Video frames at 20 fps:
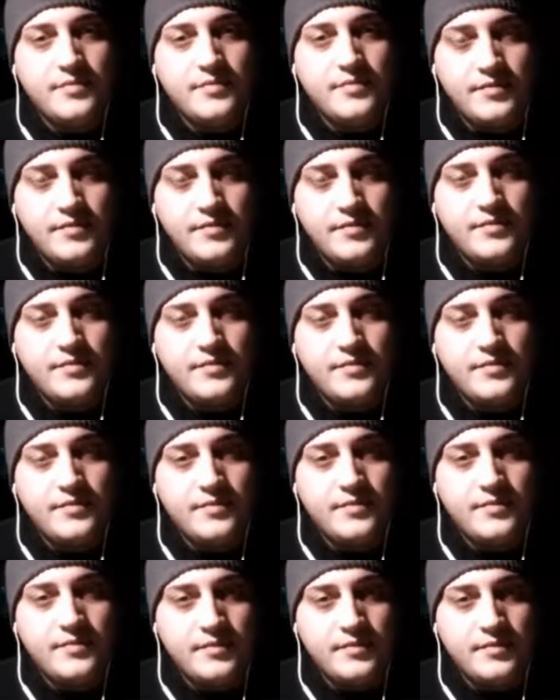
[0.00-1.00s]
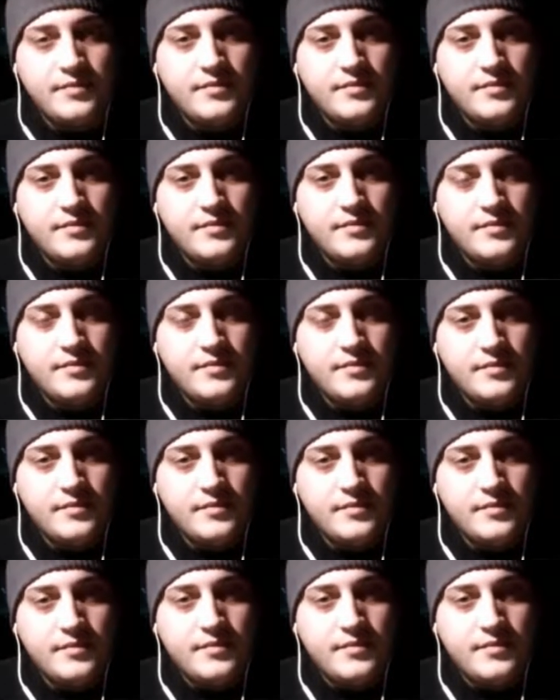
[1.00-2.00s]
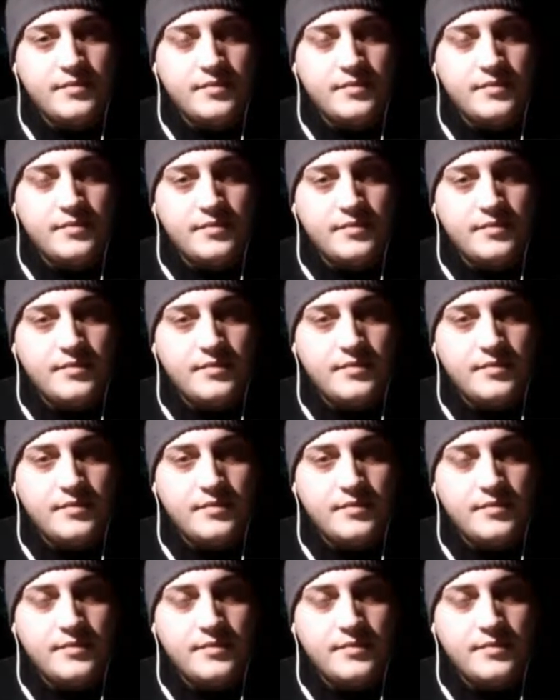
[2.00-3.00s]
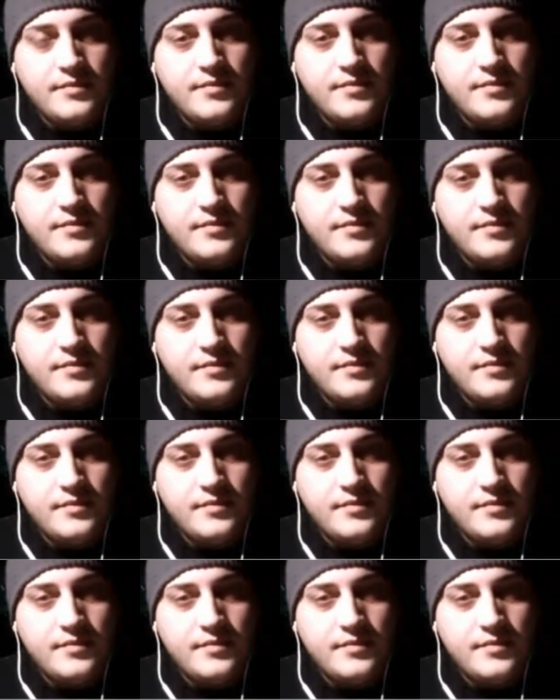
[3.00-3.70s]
[no speech]